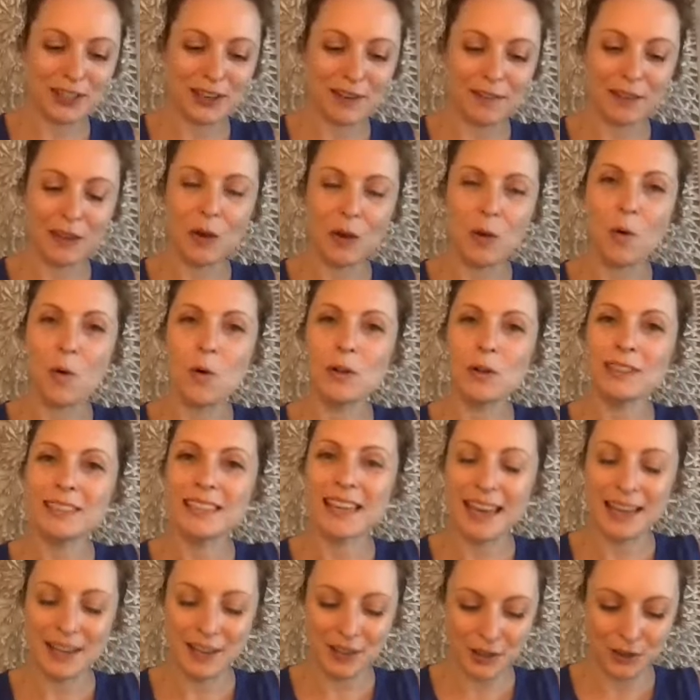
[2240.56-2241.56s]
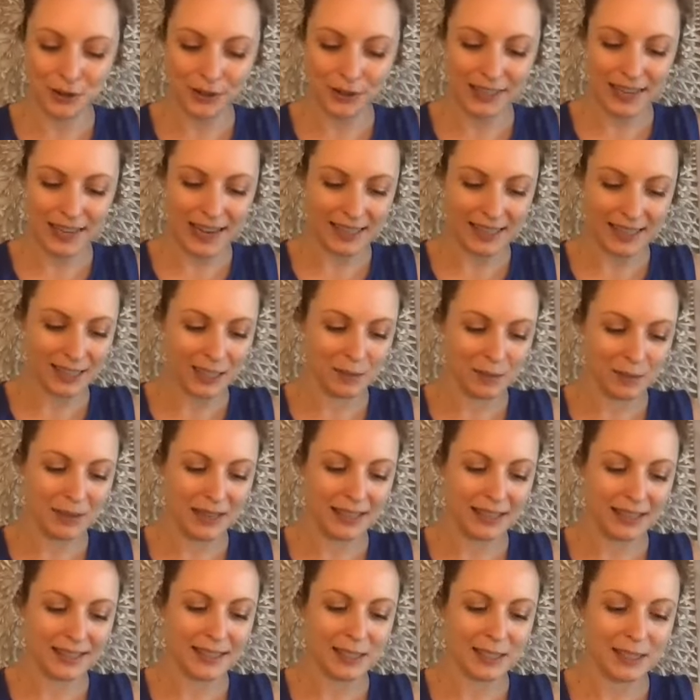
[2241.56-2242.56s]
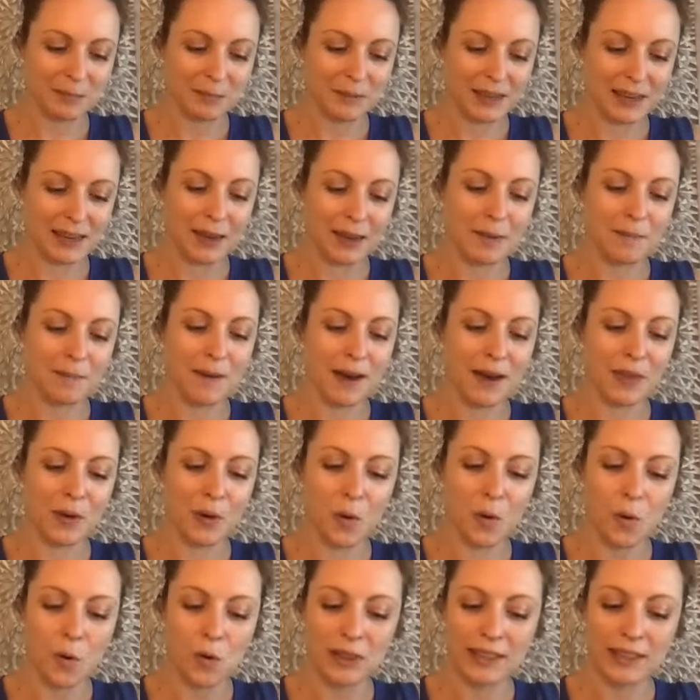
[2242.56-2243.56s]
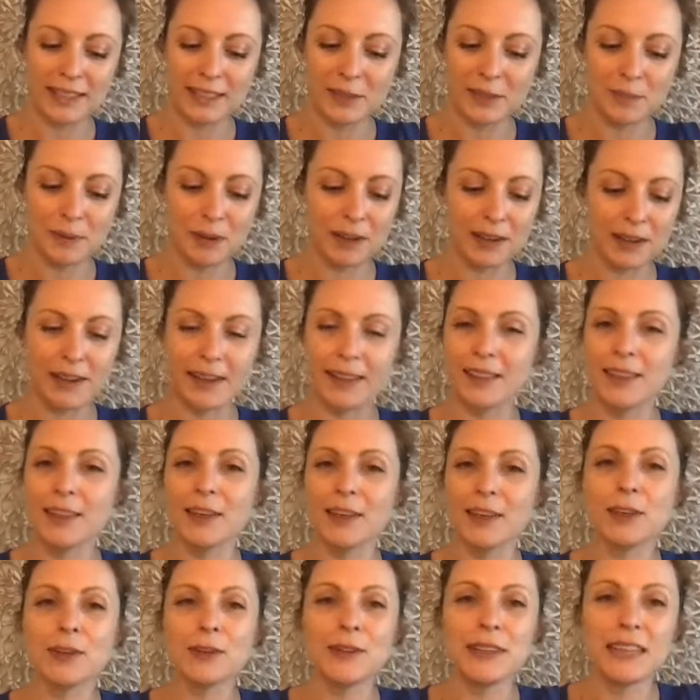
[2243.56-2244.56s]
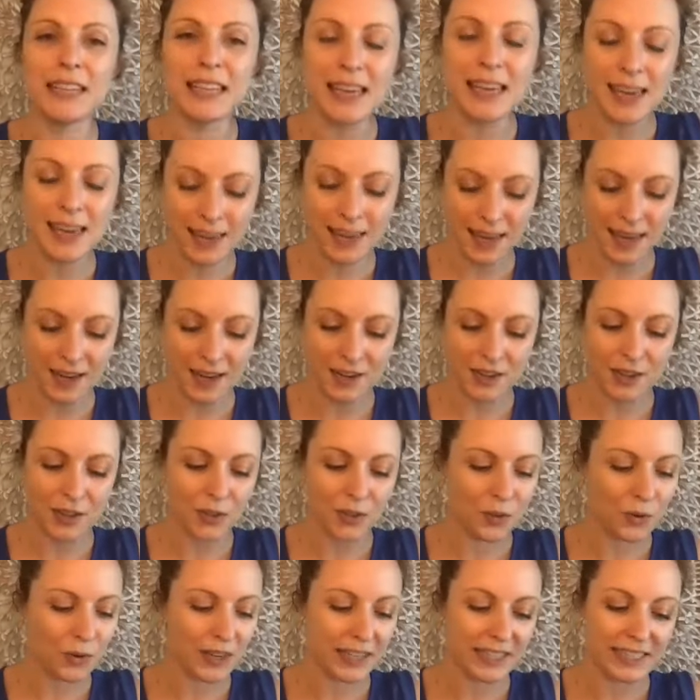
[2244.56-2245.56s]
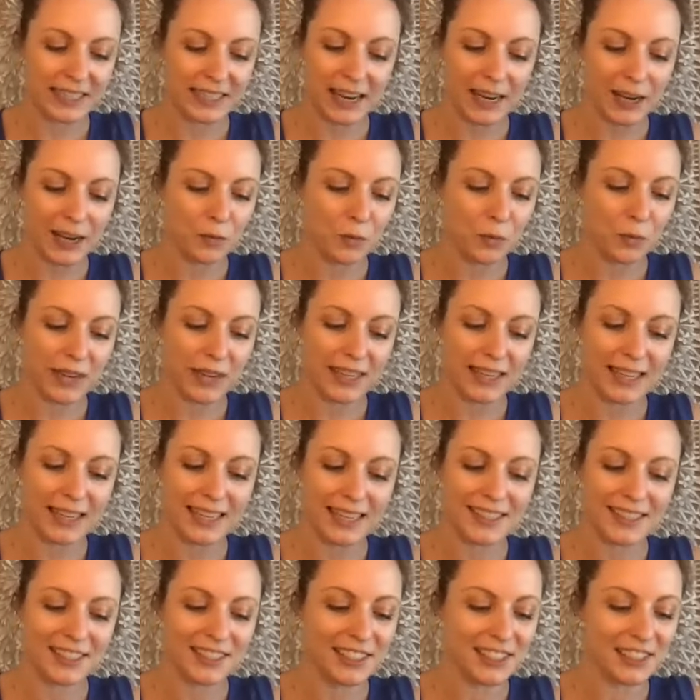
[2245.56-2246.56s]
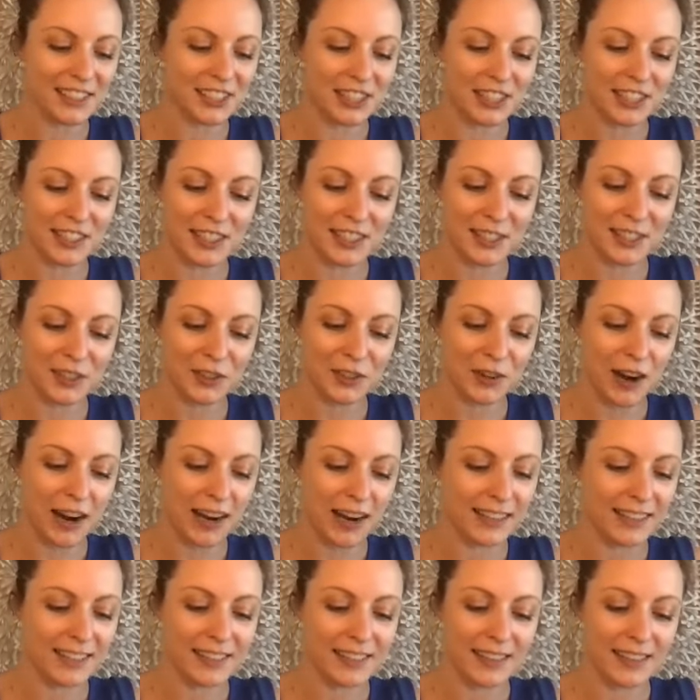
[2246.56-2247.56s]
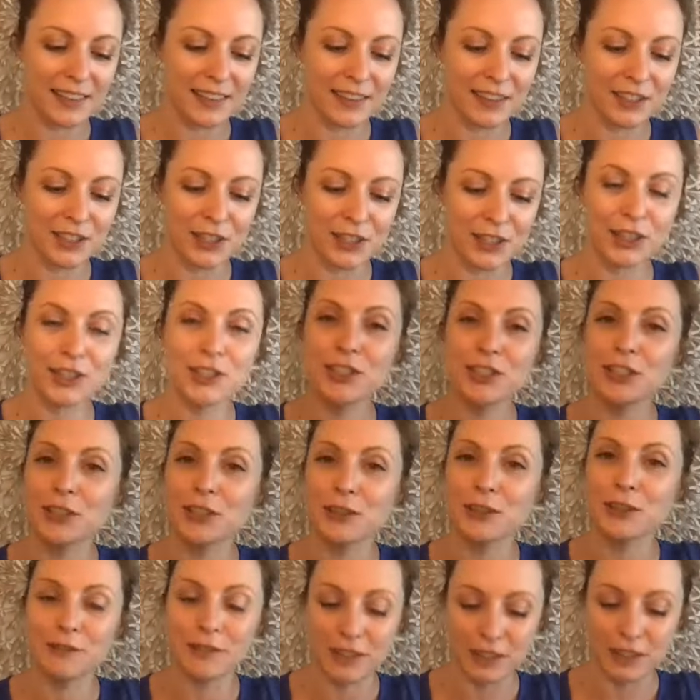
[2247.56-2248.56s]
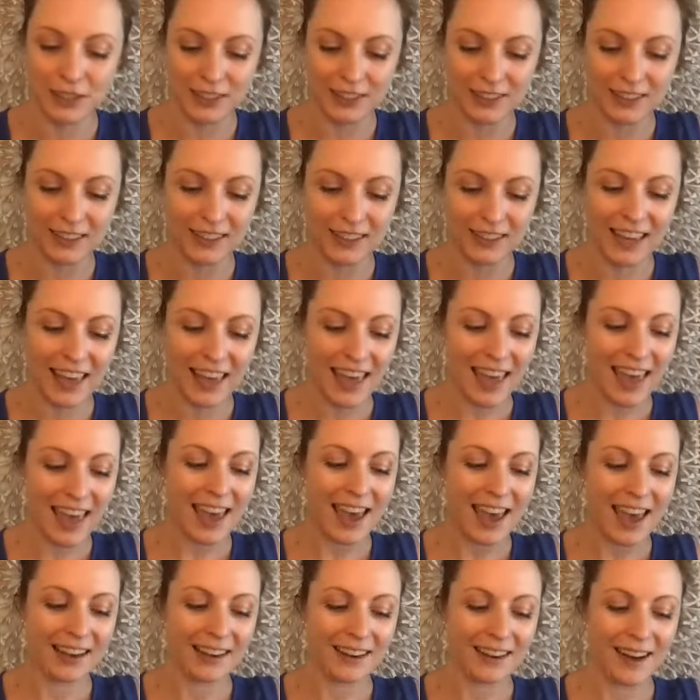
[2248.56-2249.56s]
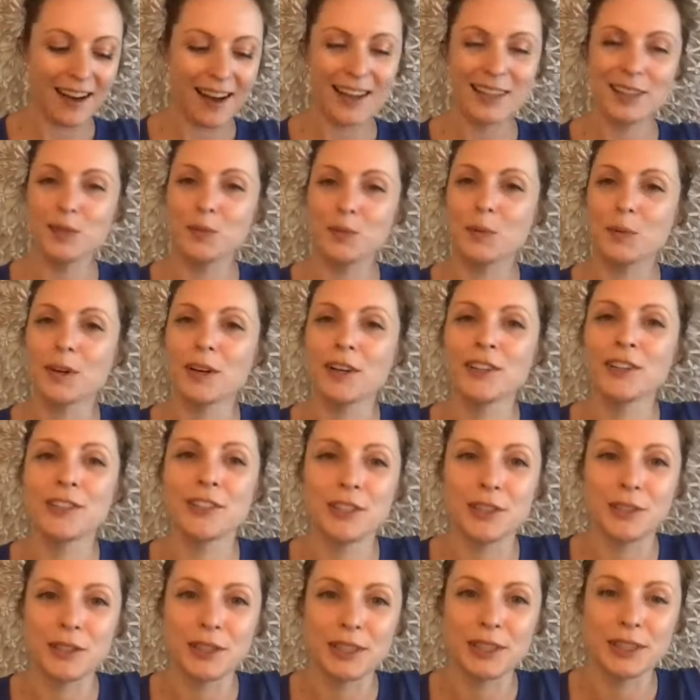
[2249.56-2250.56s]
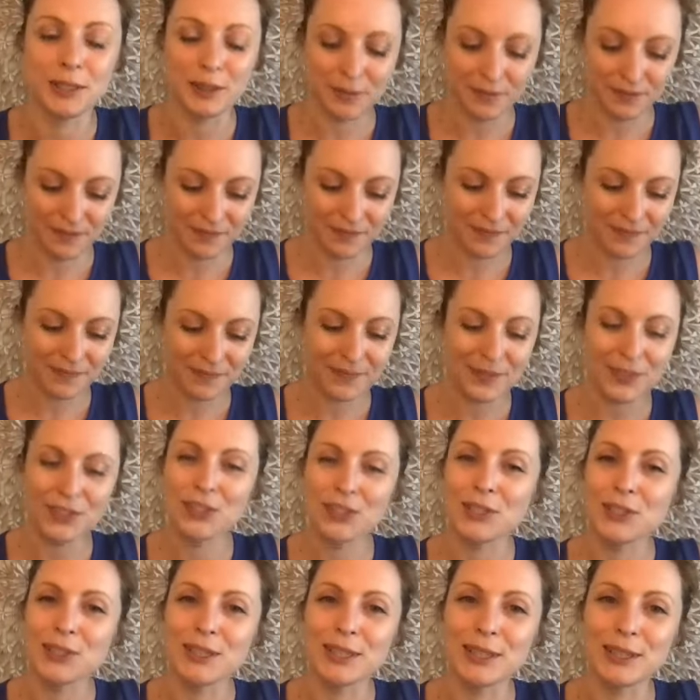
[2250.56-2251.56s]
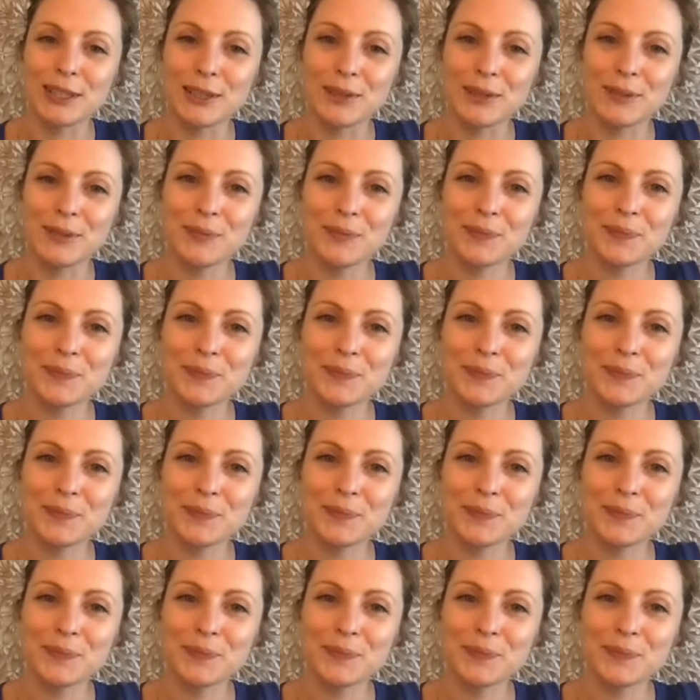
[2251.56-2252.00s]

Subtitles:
of the Old and New Testament to be, by the Holy Spirit, the unique and authoritative witness to Jesus Christ in the church universal and God's word to you? Do you?